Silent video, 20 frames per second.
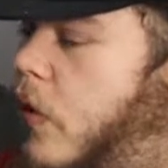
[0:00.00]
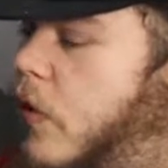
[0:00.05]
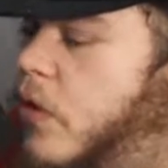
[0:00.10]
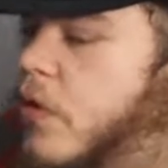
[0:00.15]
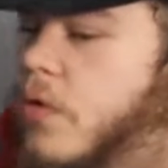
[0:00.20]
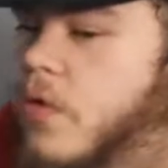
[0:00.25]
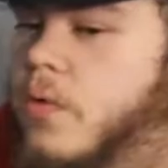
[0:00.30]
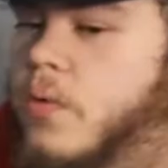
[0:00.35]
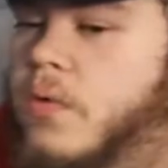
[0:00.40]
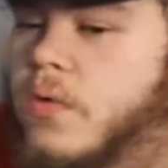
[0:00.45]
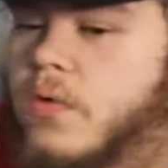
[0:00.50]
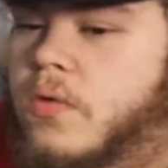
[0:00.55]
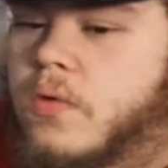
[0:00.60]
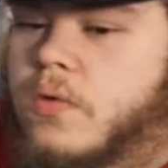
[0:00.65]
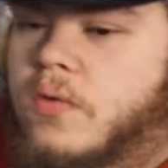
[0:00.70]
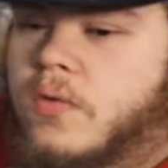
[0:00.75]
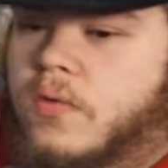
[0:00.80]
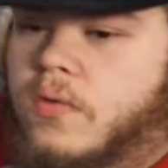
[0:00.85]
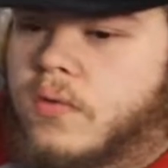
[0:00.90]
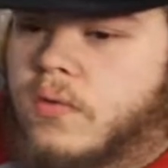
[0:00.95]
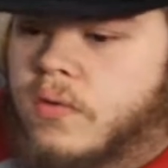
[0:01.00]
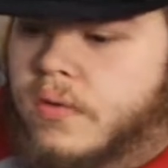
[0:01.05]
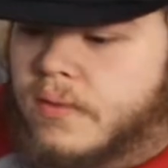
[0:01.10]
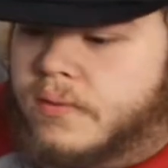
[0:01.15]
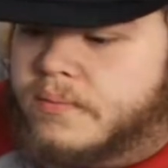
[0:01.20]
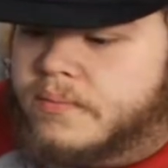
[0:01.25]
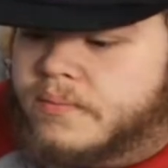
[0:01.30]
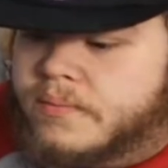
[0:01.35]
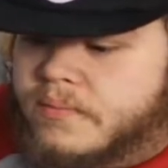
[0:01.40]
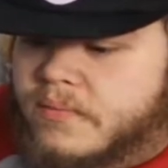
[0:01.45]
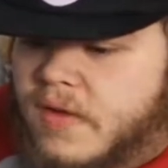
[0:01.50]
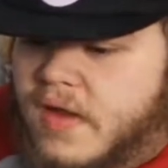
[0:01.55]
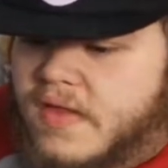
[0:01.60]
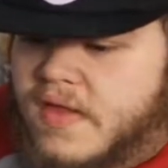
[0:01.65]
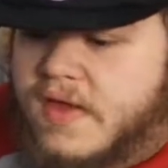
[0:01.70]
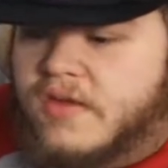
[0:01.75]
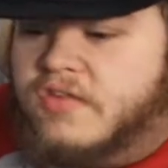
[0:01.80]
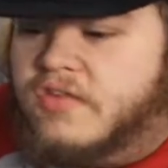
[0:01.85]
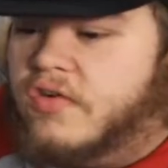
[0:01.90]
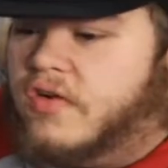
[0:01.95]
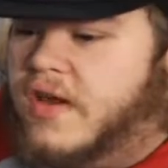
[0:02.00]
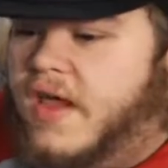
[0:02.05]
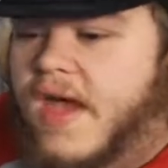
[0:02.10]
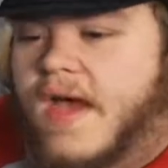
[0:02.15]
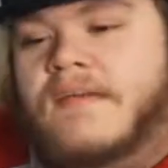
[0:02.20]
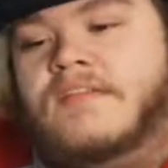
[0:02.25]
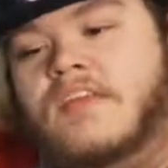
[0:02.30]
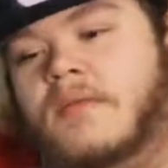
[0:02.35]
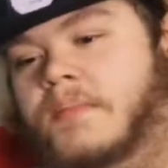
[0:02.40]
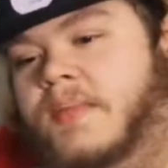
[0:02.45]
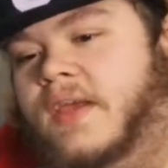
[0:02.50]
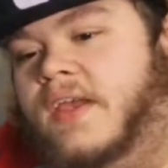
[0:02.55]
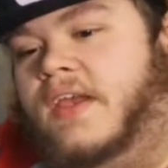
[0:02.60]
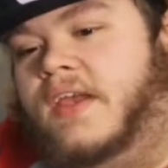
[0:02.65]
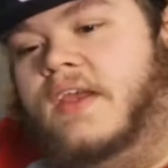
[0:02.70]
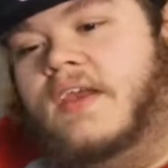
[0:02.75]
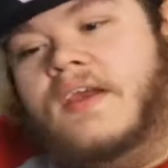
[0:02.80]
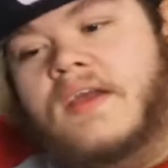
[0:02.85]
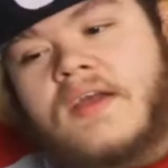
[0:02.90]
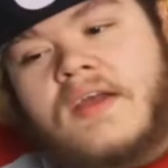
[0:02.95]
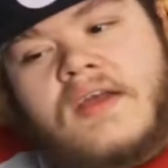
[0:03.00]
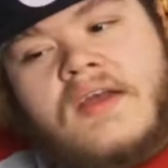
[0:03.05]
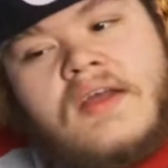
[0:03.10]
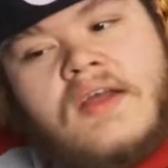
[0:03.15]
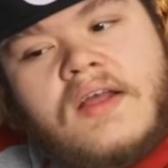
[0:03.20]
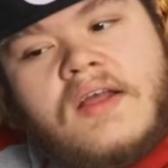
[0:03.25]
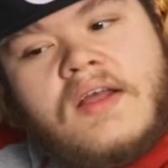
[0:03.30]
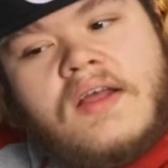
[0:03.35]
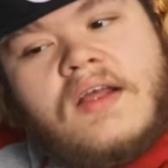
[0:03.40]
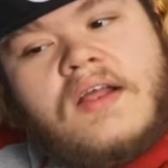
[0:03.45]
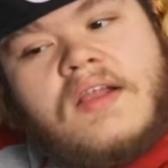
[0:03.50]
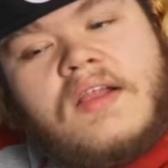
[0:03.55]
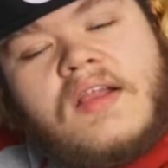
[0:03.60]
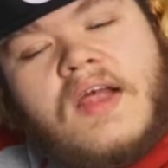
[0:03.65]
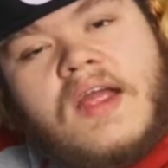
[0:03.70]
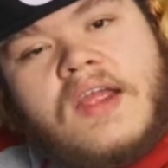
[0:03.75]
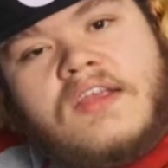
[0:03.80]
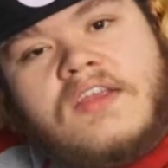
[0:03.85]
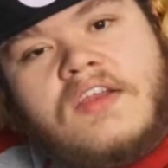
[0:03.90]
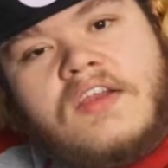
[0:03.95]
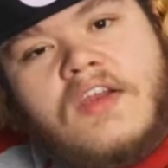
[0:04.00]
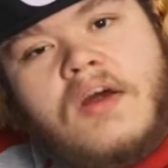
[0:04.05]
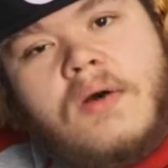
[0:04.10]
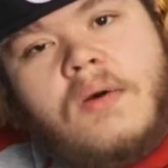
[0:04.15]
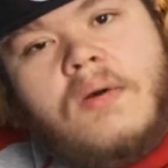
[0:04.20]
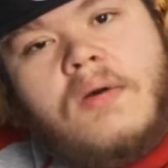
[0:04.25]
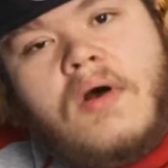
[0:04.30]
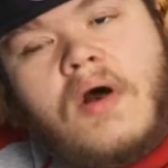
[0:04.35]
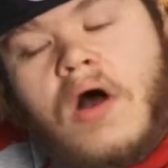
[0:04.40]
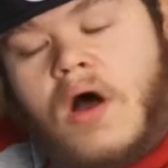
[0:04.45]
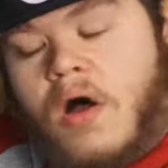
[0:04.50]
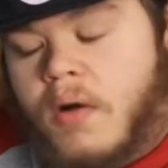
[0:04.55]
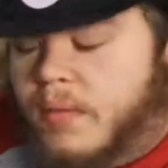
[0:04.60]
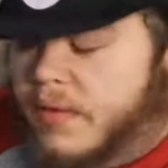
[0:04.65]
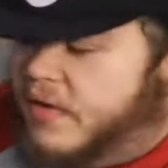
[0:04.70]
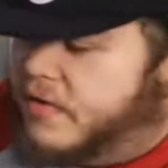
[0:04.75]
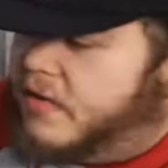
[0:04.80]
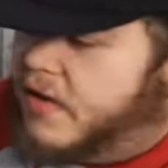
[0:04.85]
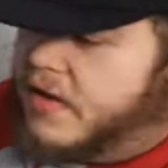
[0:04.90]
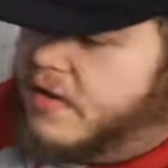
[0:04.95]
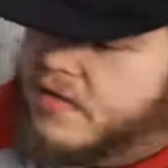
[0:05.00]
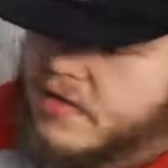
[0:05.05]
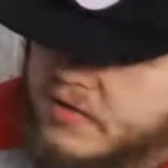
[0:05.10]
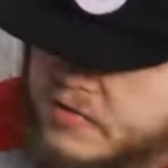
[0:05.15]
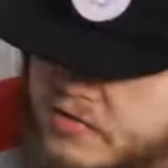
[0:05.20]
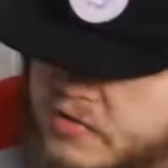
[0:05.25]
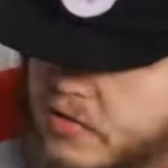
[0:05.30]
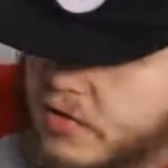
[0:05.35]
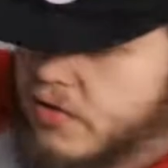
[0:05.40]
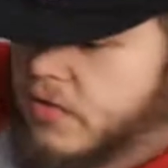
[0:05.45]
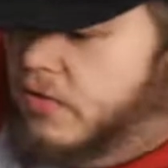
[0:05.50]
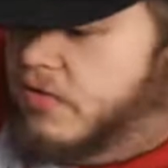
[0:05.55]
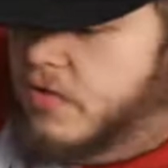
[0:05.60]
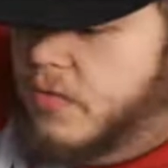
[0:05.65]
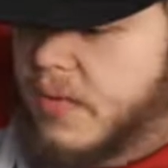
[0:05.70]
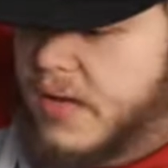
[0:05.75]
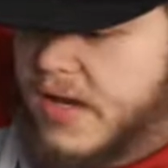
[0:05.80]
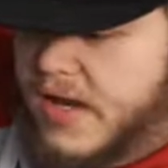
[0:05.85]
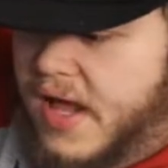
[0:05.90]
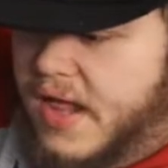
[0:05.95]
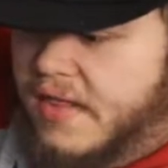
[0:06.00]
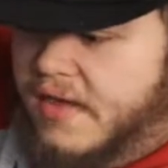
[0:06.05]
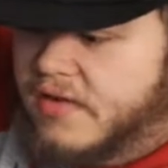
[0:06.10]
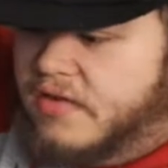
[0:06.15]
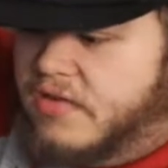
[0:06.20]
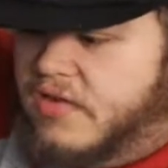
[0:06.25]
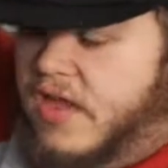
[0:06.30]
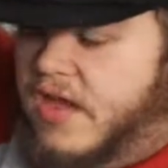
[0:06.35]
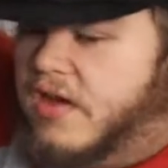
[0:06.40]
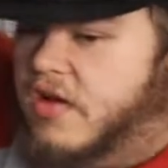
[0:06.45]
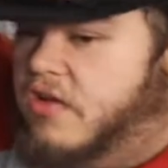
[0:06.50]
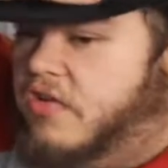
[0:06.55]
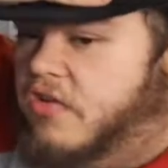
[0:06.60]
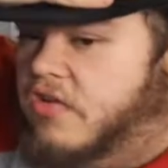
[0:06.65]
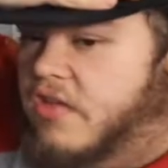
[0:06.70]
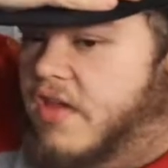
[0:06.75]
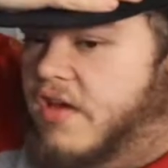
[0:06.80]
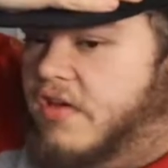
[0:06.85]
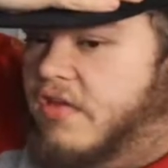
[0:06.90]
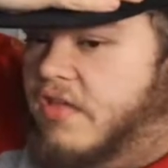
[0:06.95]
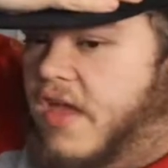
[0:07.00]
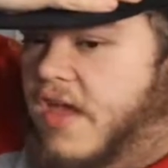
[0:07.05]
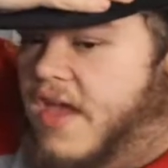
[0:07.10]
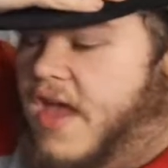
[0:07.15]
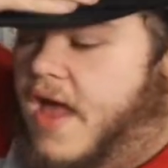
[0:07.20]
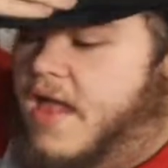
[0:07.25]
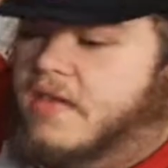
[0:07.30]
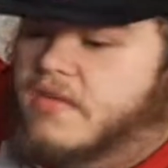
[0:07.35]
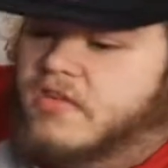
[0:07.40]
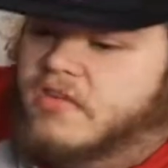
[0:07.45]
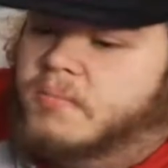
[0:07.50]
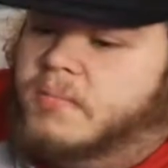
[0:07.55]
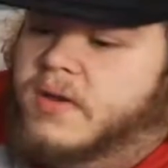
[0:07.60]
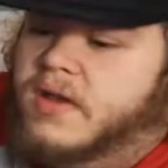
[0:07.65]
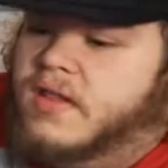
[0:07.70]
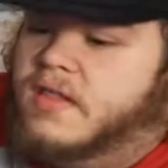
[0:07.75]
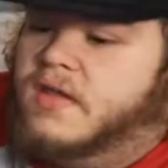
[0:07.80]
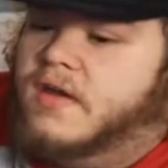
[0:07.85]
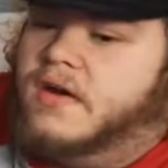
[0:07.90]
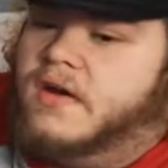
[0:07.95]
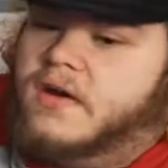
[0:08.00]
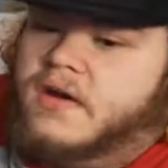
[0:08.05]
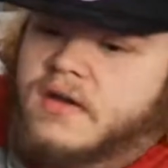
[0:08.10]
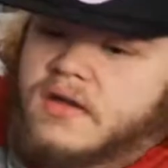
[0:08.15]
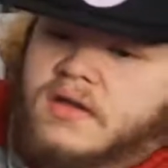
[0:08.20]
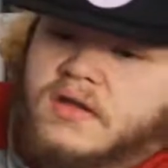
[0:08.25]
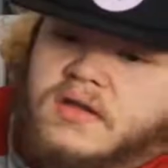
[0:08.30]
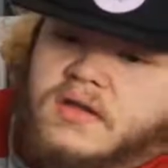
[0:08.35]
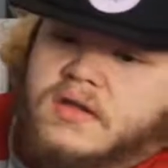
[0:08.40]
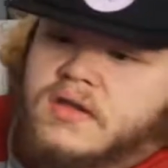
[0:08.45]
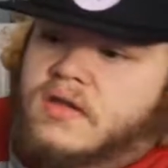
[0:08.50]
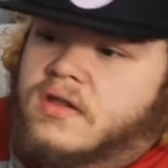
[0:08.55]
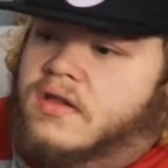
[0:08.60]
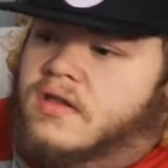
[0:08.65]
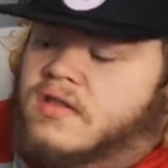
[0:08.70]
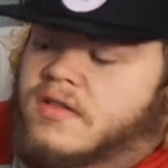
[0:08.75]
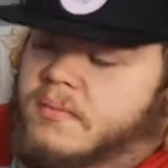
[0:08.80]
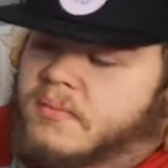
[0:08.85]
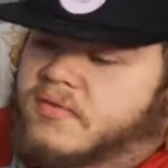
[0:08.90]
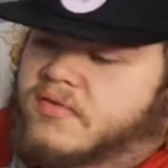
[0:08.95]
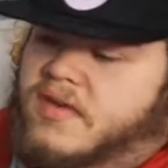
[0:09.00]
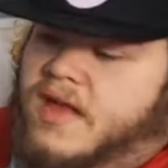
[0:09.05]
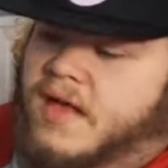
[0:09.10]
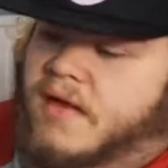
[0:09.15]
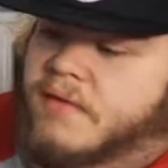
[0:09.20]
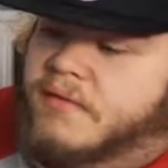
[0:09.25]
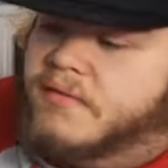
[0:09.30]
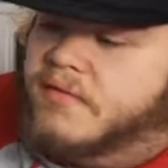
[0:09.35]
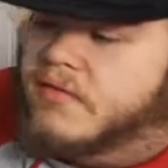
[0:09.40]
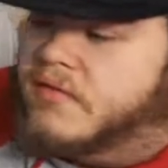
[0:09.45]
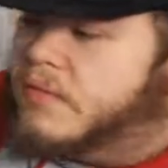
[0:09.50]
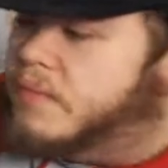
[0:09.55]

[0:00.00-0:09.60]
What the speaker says: Cool. And they shouldn't have to be like, always like these circles and whatnot. They could just they can just be there themselves.